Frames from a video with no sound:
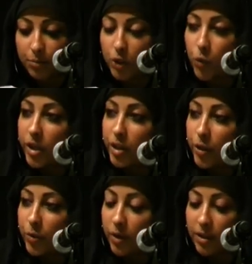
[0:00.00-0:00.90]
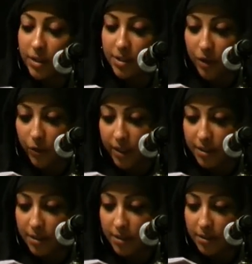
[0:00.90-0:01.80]
between you and the
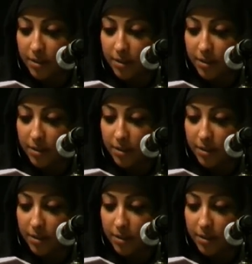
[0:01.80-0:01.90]
sunrise.